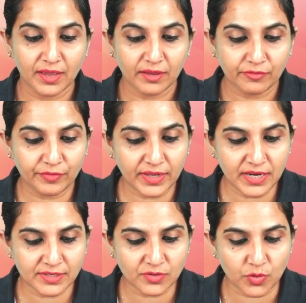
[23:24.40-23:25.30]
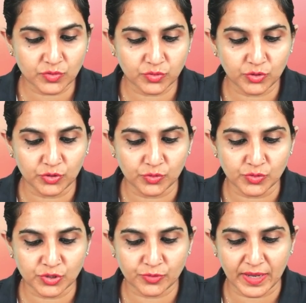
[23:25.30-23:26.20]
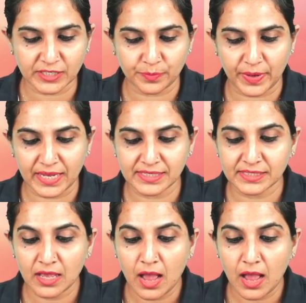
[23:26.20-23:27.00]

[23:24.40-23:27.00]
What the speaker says: Will is also used to express